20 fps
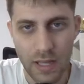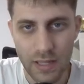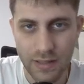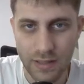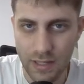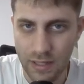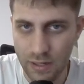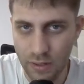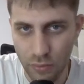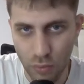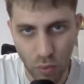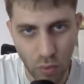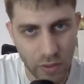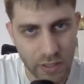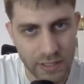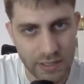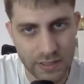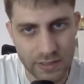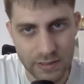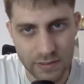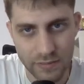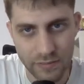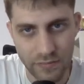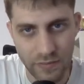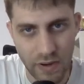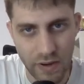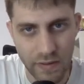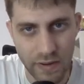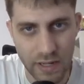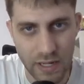The rook is
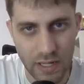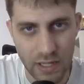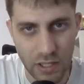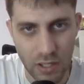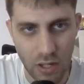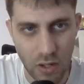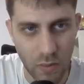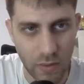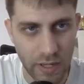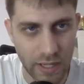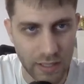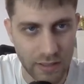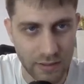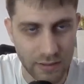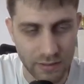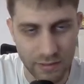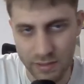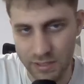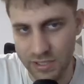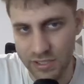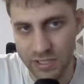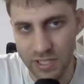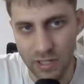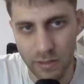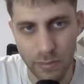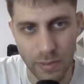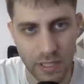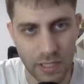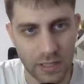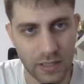very, you know, like
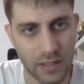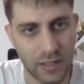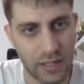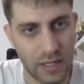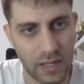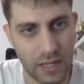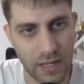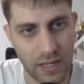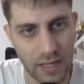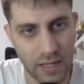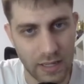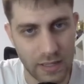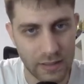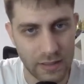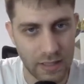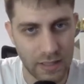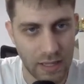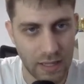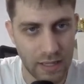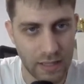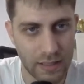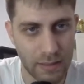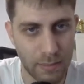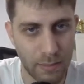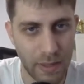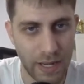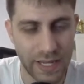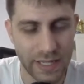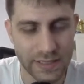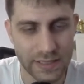disturbing the
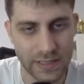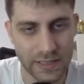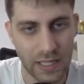black's